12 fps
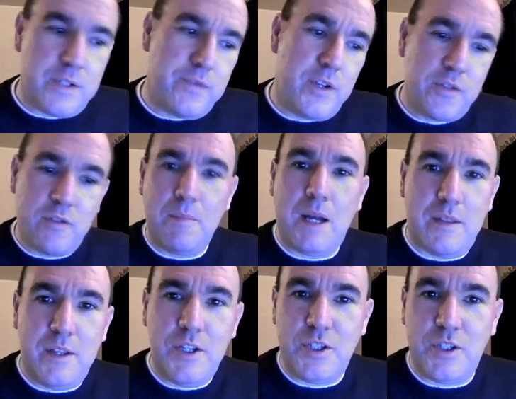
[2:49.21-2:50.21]
his first run back
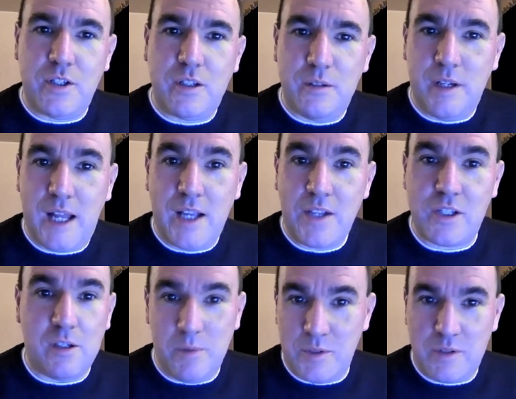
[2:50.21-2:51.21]
this year at
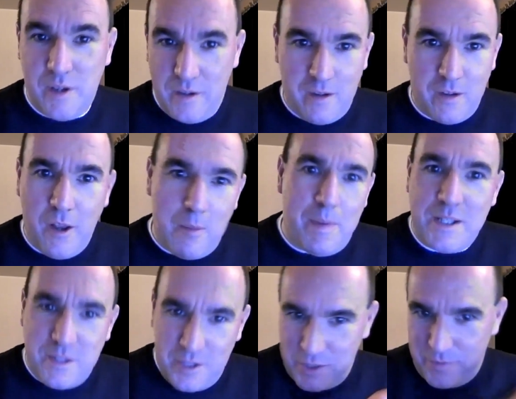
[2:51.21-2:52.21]
Ascot was a lot
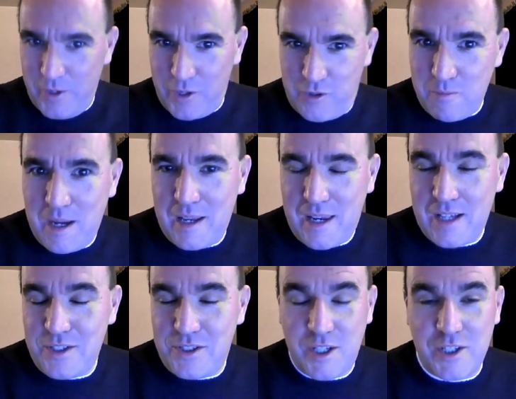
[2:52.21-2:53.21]
better than his first run back
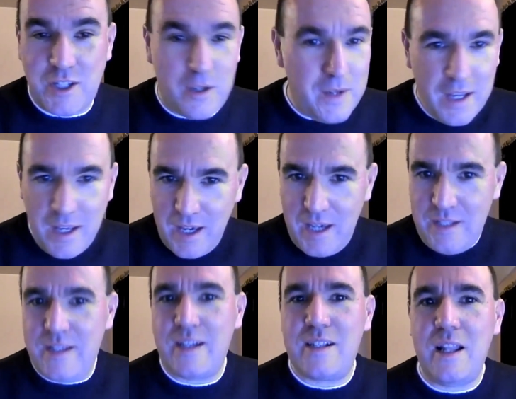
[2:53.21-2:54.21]
last year. So he
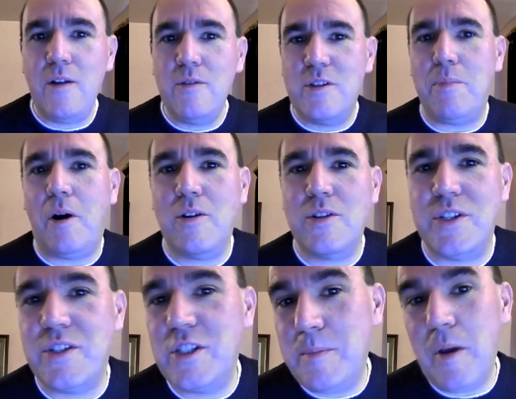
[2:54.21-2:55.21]
ticks loads of
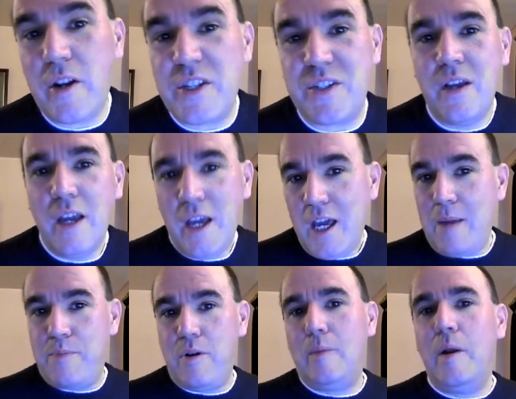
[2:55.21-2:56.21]
boxes. And to be honest,
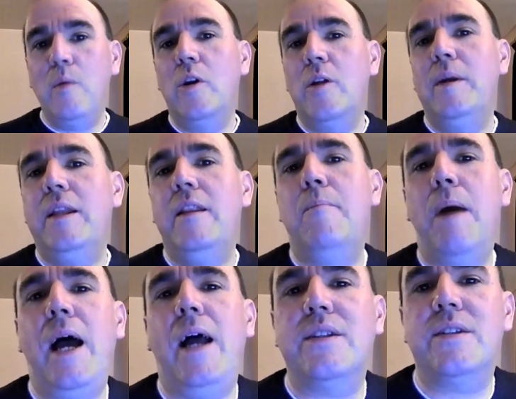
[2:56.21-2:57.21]
he probably would have been the
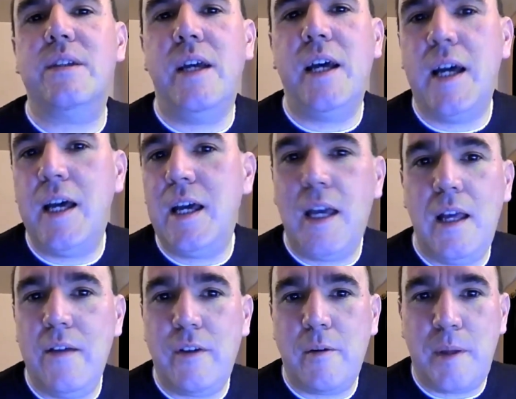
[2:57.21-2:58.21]
bet
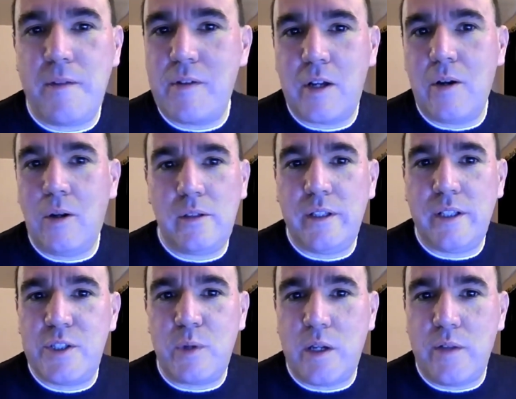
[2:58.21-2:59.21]
if I'd been recording
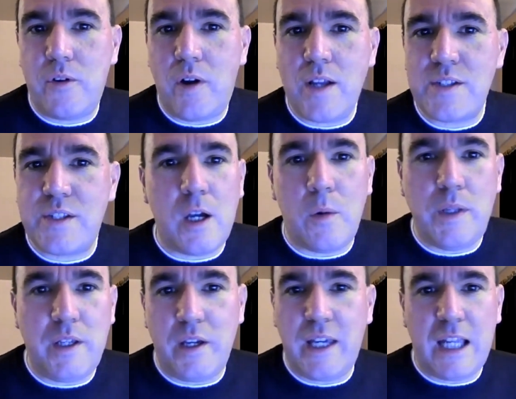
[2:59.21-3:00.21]
this 24 hours ago,
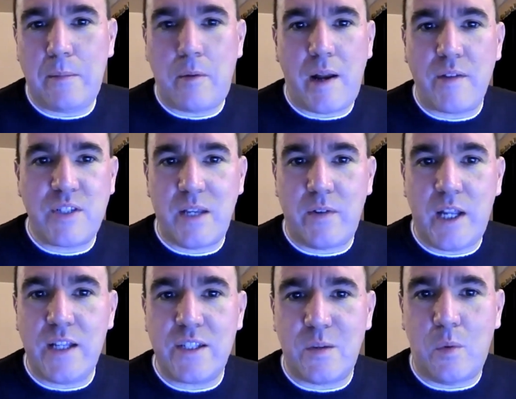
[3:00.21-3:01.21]
when you could get him around
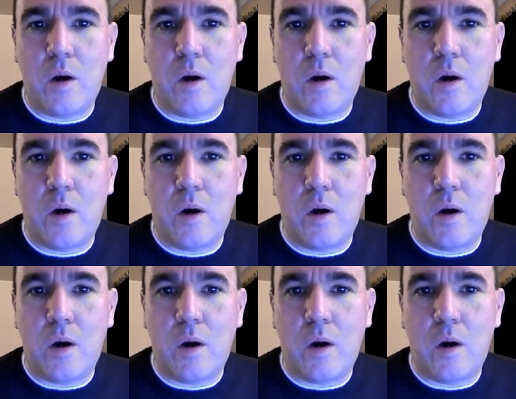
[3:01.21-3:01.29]
7-8 to